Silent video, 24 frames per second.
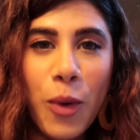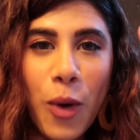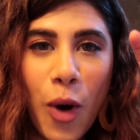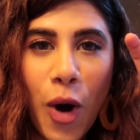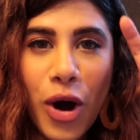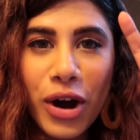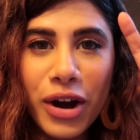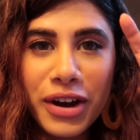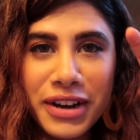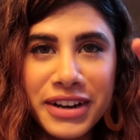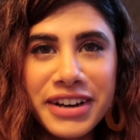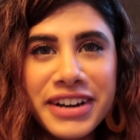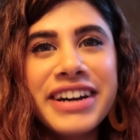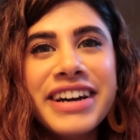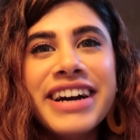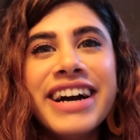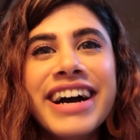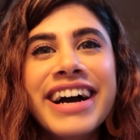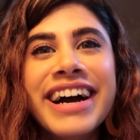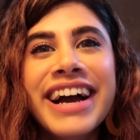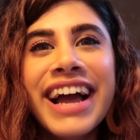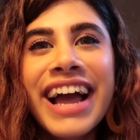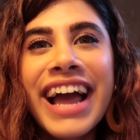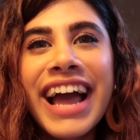walk
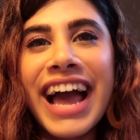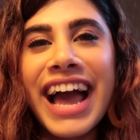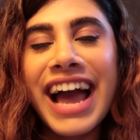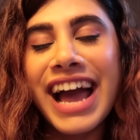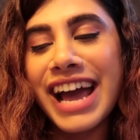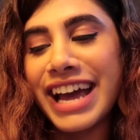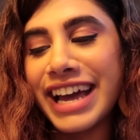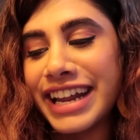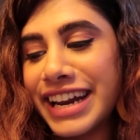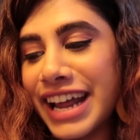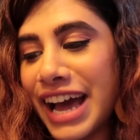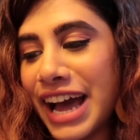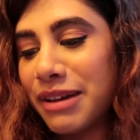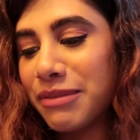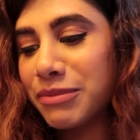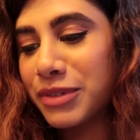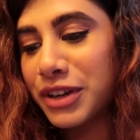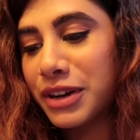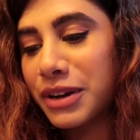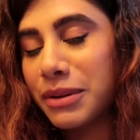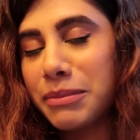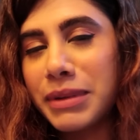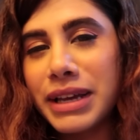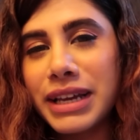and I'm
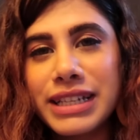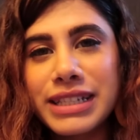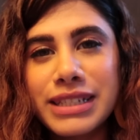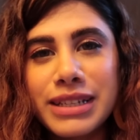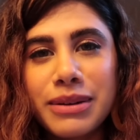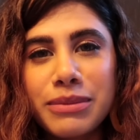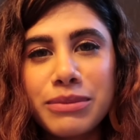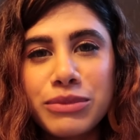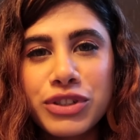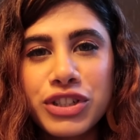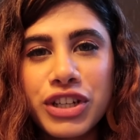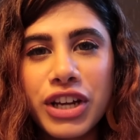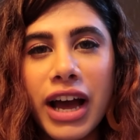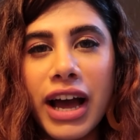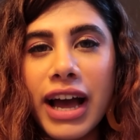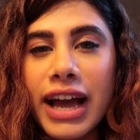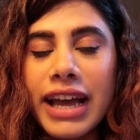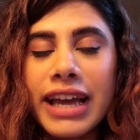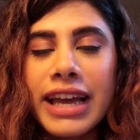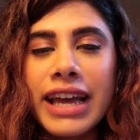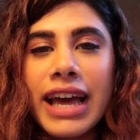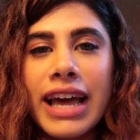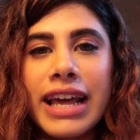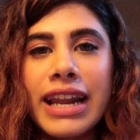gonna make some chai,
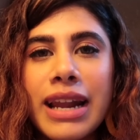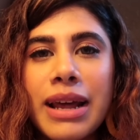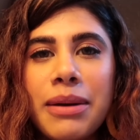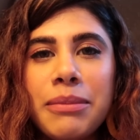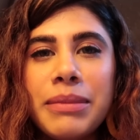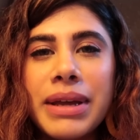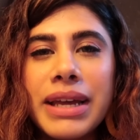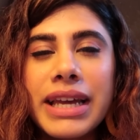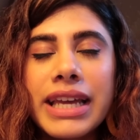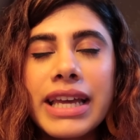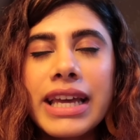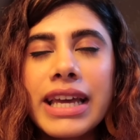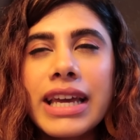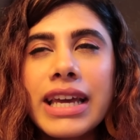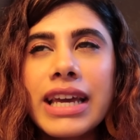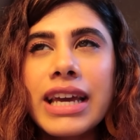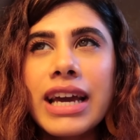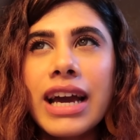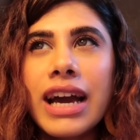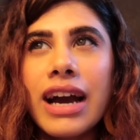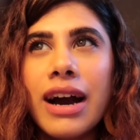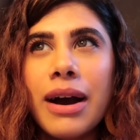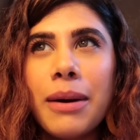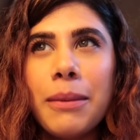and I'm making
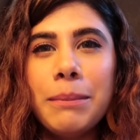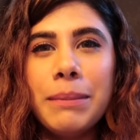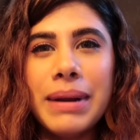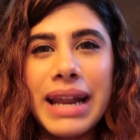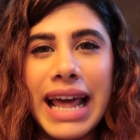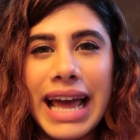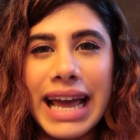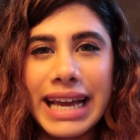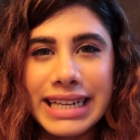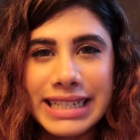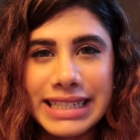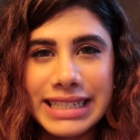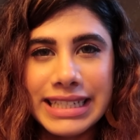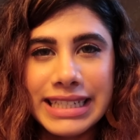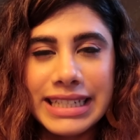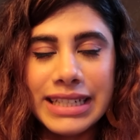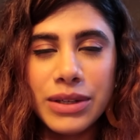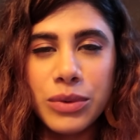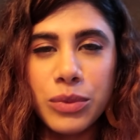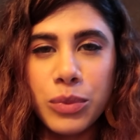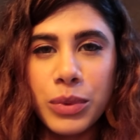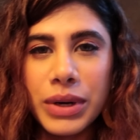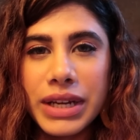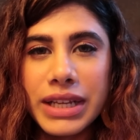a black
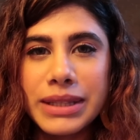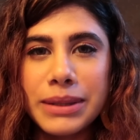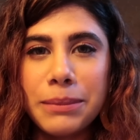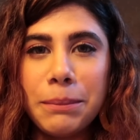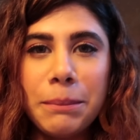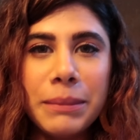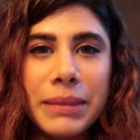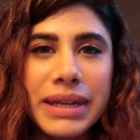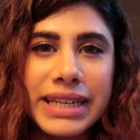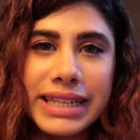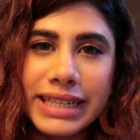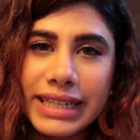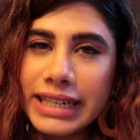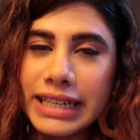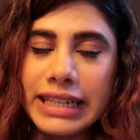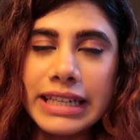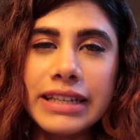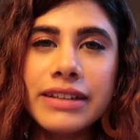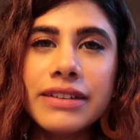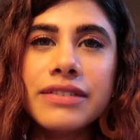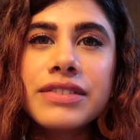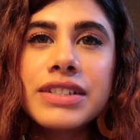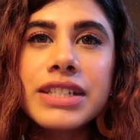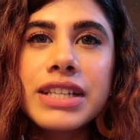tea with mint
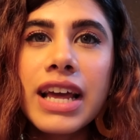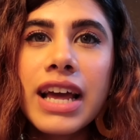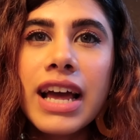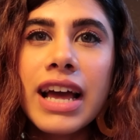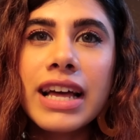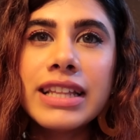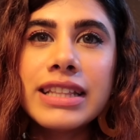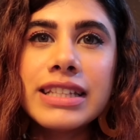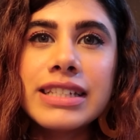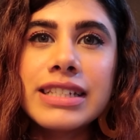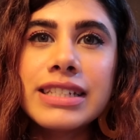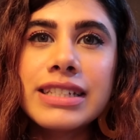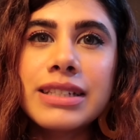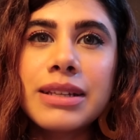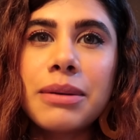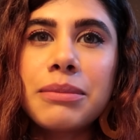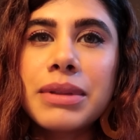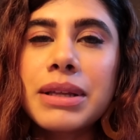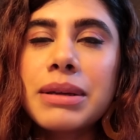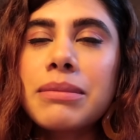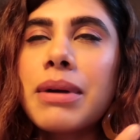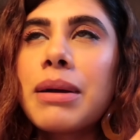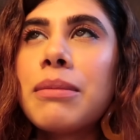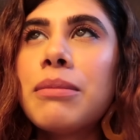leaves. This is
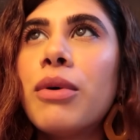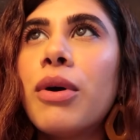something my